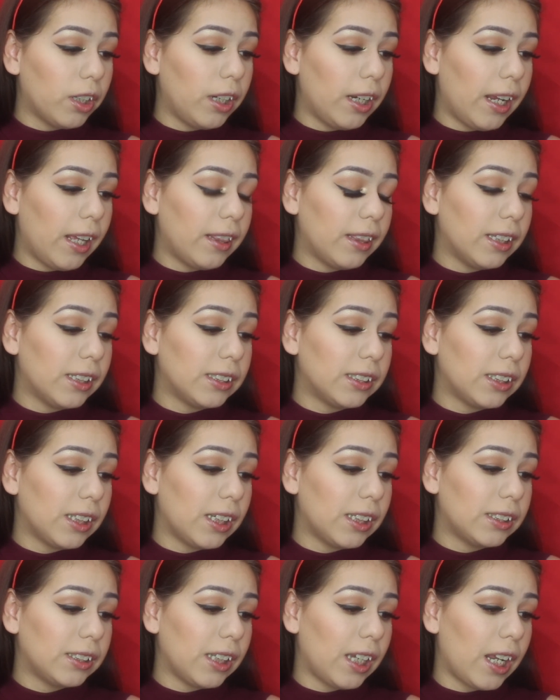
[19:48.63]
and this
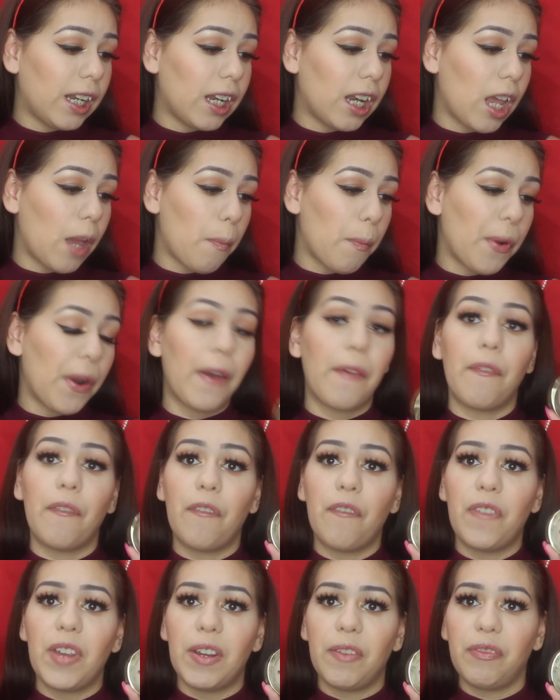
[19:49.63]
is in number
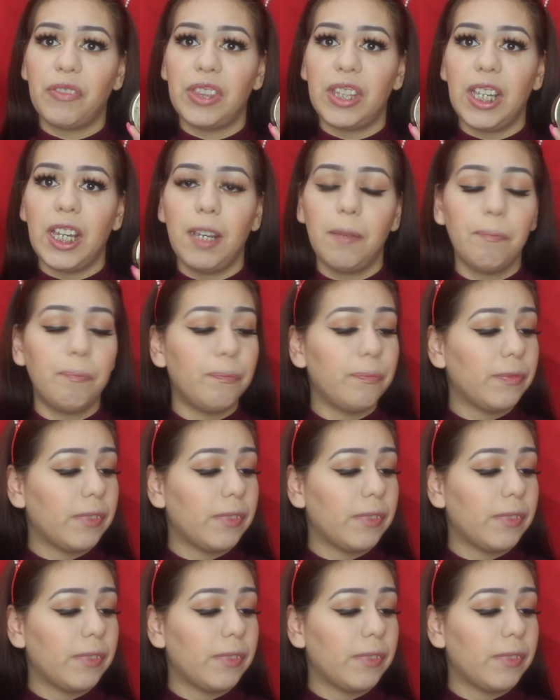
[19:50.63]
50.